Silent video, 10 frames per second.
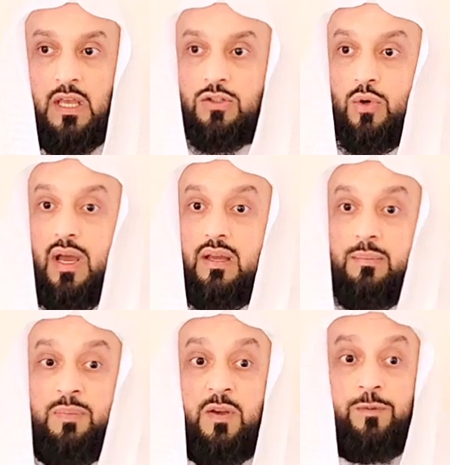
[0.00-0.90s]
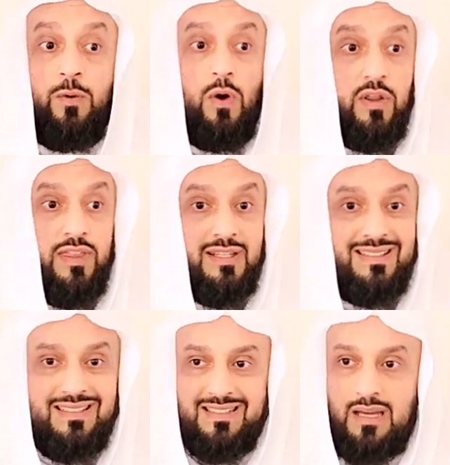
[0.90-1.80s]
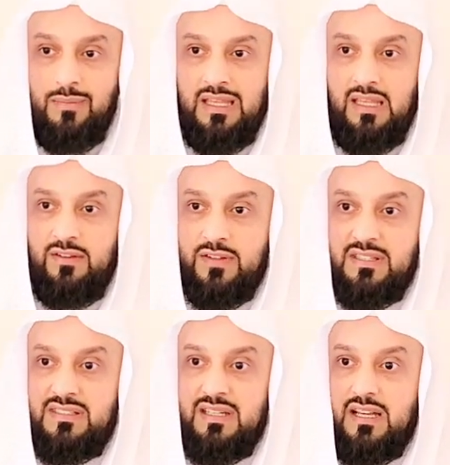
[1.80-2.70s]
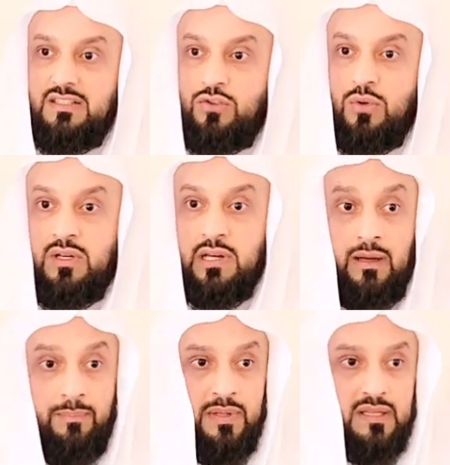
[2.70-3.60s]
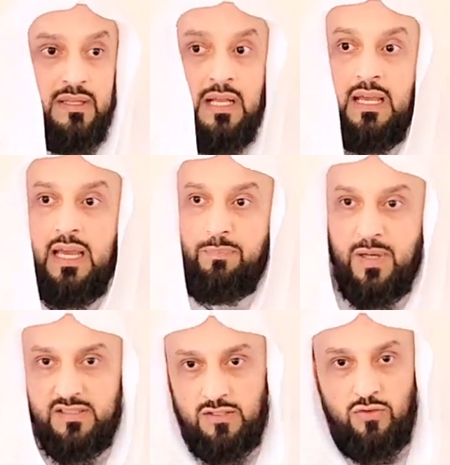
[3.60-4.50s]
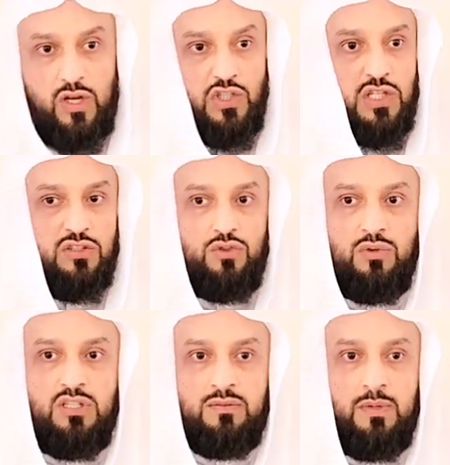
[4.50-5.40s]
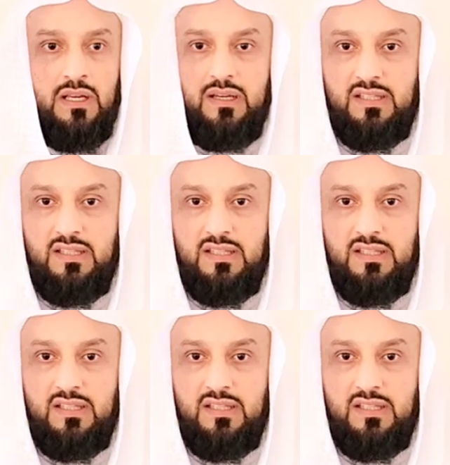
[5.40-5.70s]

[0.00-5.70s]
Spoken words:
So before the tummy even starts to grumble, a person rushes to his meal.